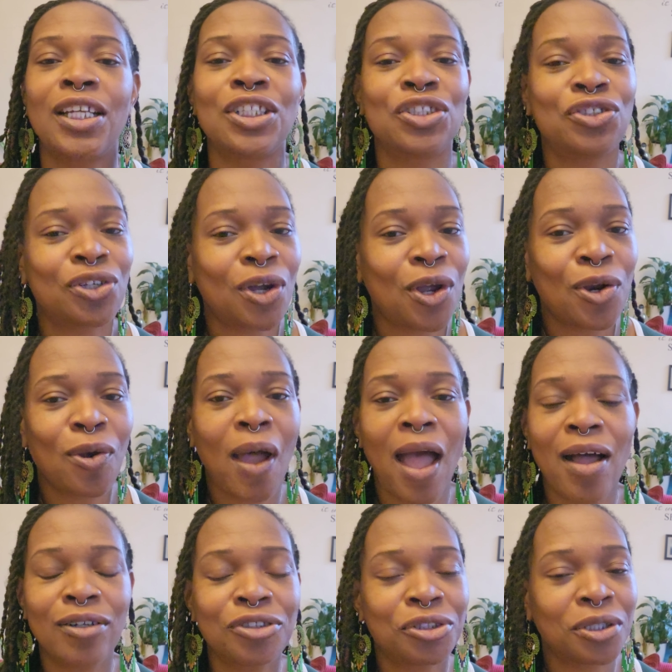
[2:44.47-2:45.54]
Journal
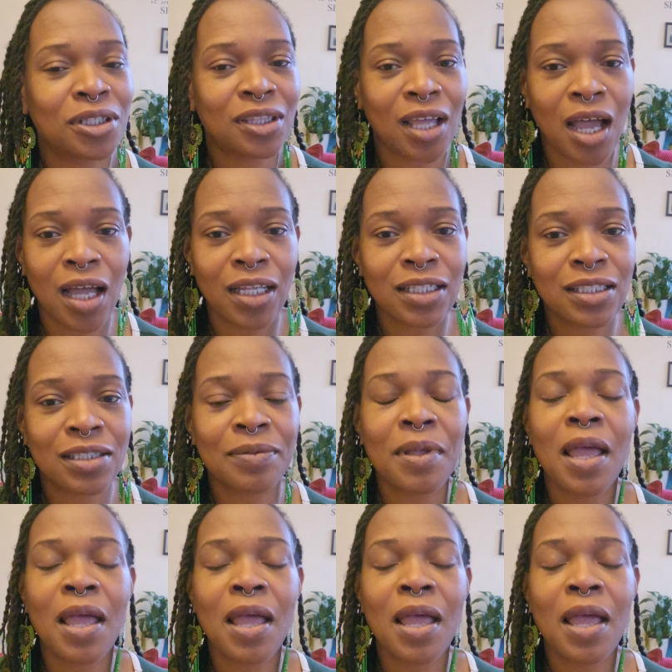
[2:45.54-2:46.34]
out your thoughts